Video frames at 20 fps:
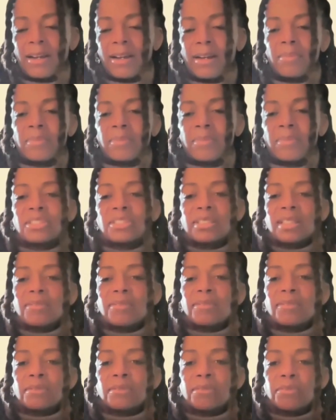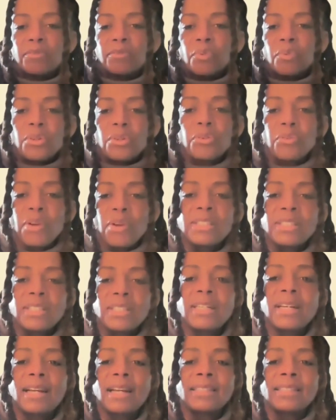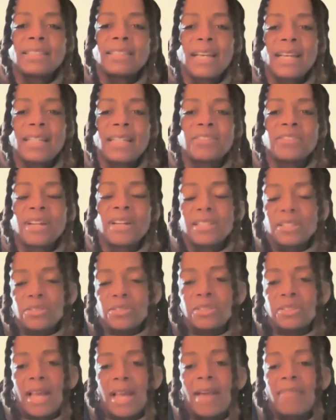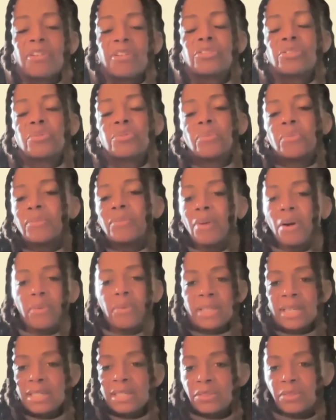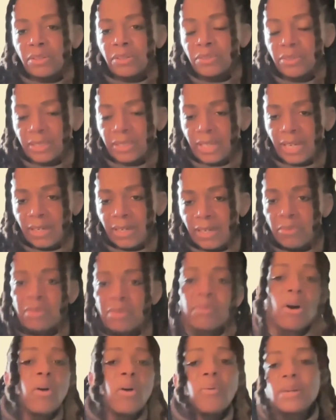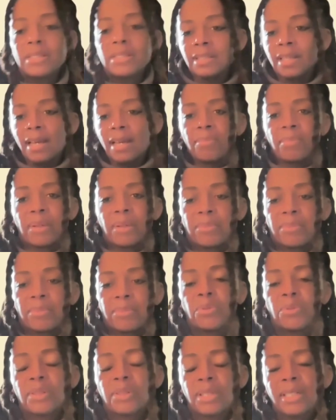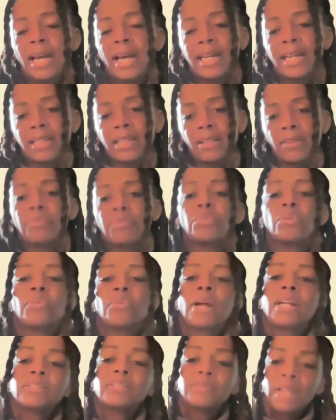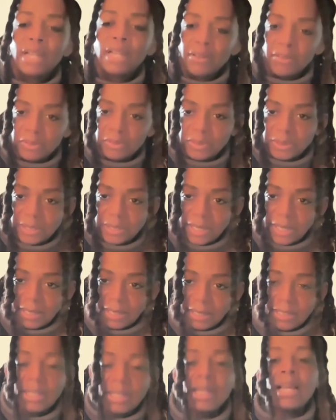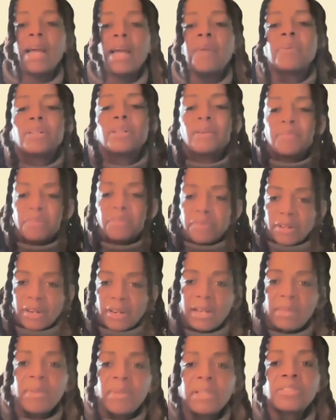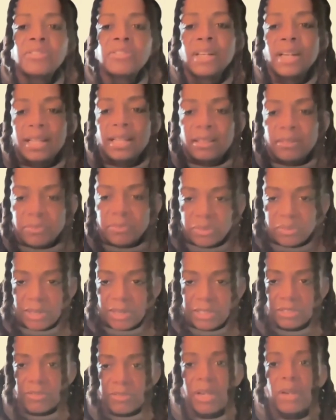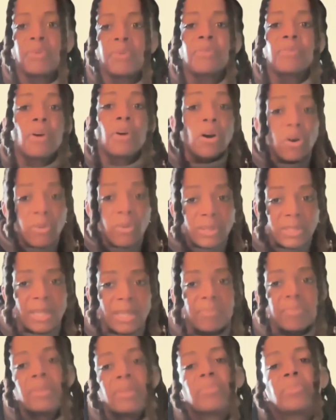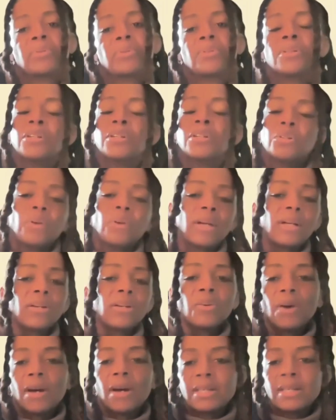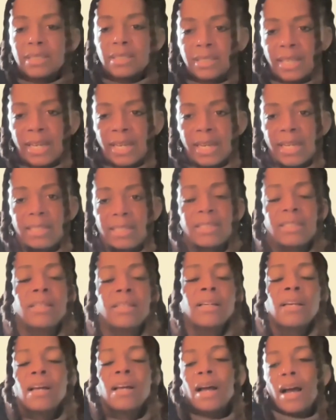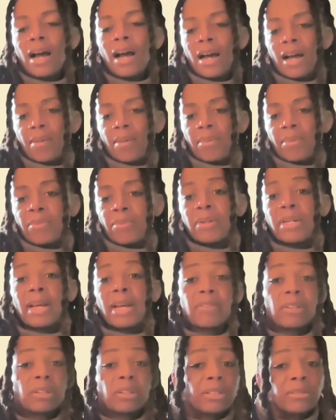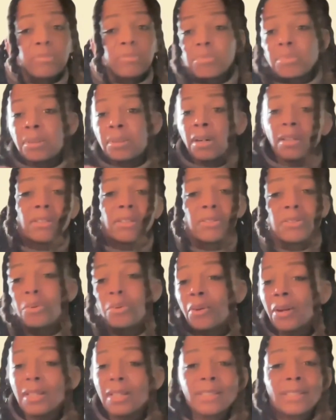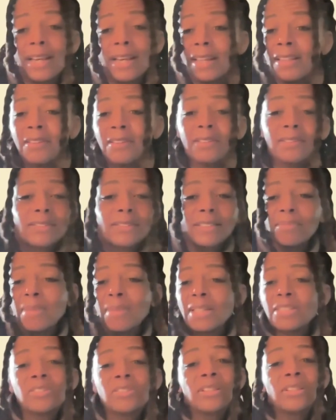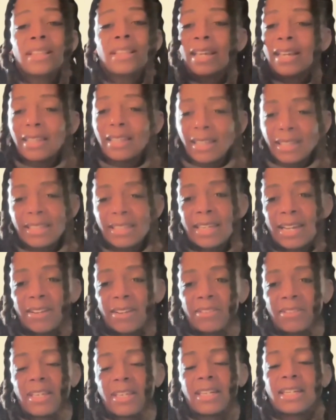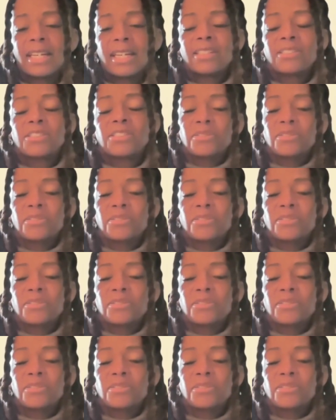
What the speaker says: It's just that for the rest of the United States, they're not used to having to do what we've always had to do in Louisiana. We've always had people who could not get their full range of care in Louisiana, and we'd have to figure out how to make sure they got the full range of care. We've always had people who had to go out of state, and we'd have to put our little coins together to make sure that they could get the care that they need.